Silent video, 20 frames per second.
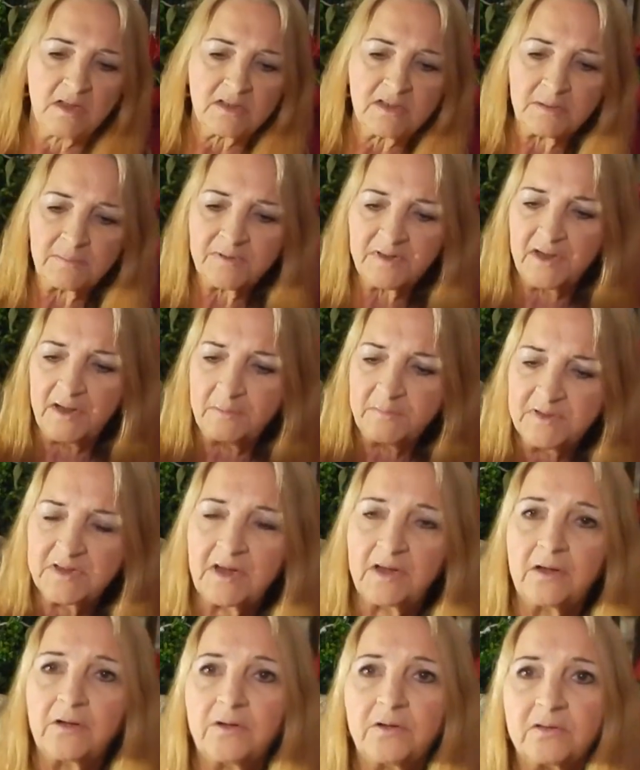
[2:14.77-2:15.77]
sometimes
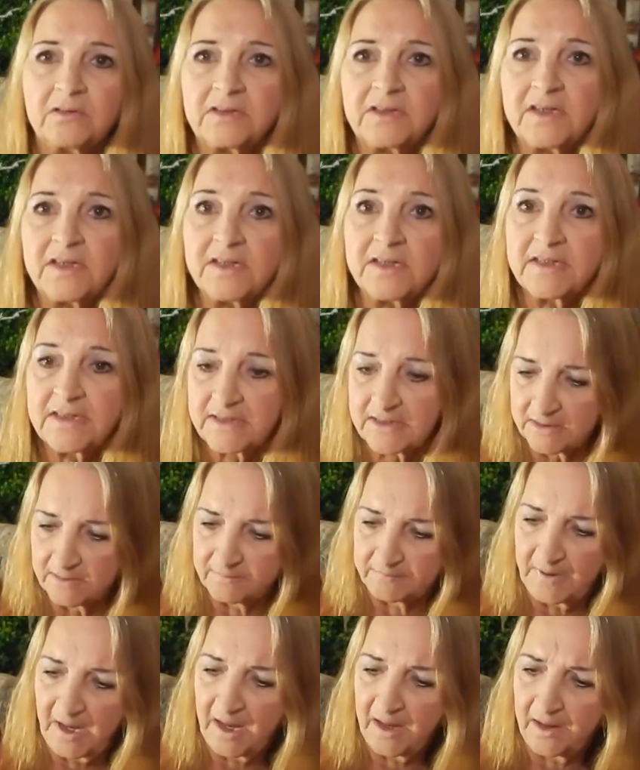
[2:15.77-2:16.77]
I cook this,
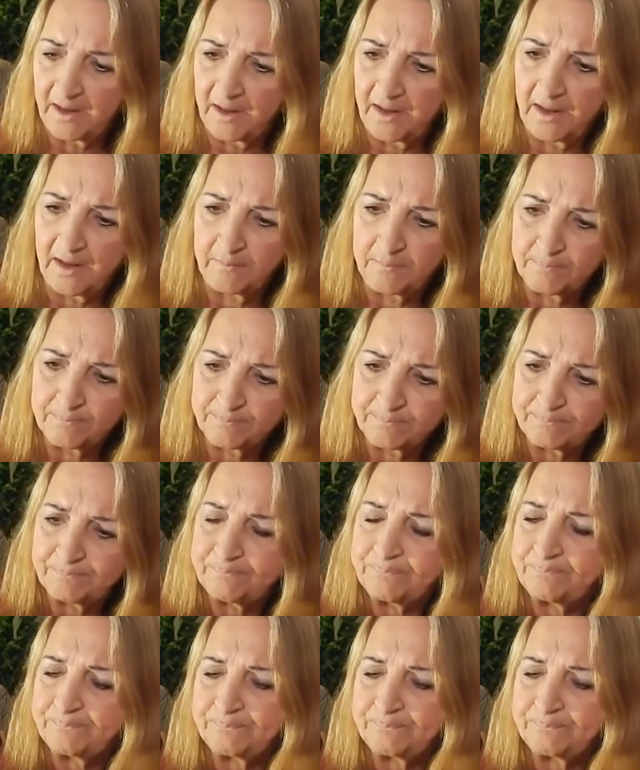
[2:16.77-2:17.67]
in, um,